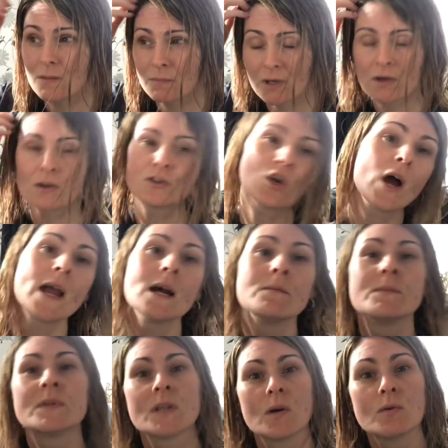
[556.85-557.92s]
Because I
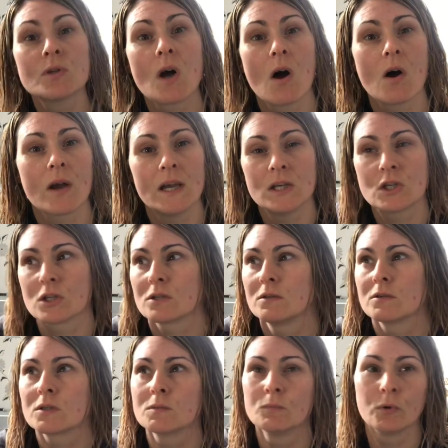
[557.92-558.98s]
am so dark, it just
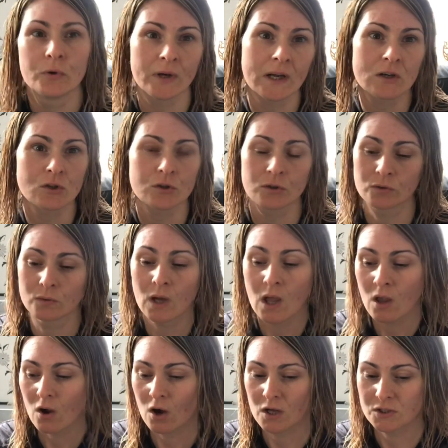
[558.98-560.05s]
looks more natural.
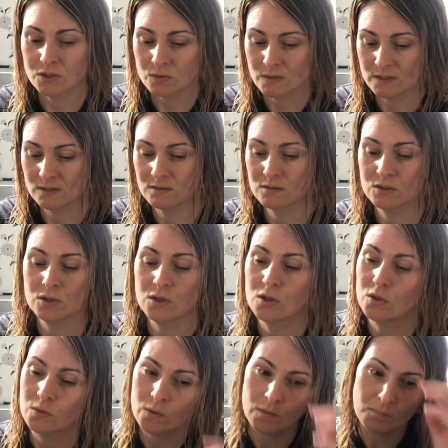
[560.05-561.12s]
I do this
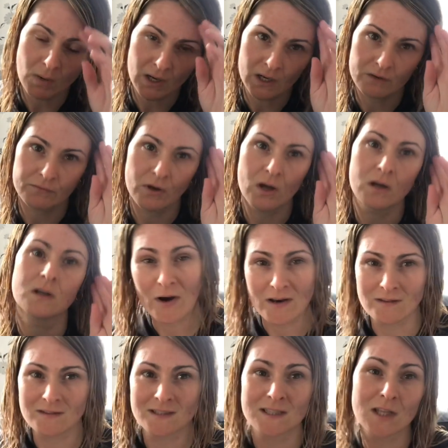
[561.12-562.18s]
to my other
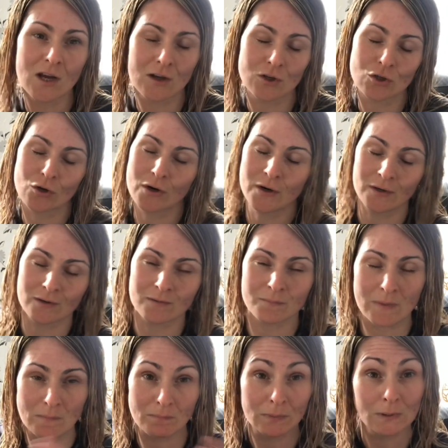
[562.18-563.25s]
friends that are trying to
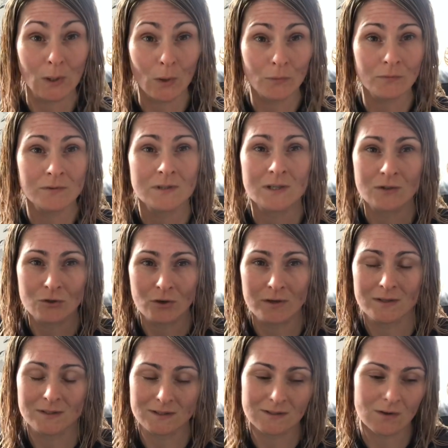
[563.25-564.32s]
be blonde and trying
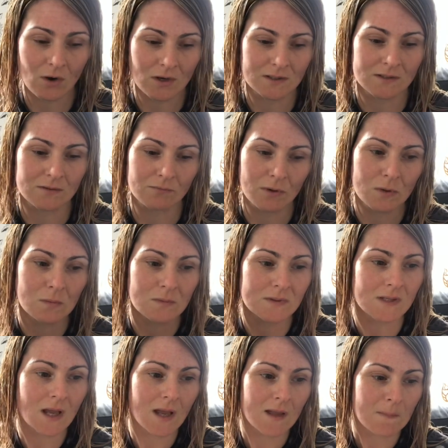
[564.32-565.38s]
to disguise the roots.